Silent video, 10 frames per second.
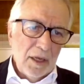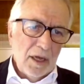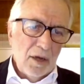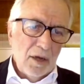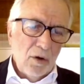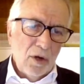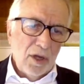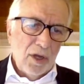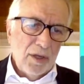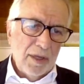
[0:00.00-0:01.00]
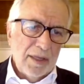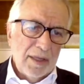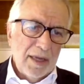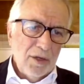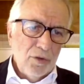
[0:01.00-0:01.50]
and
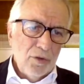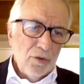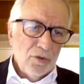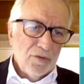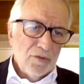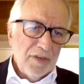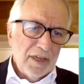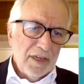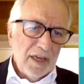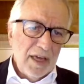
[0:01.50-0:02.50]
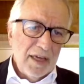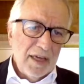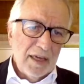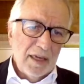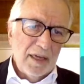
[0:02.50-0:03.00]
then you use VKA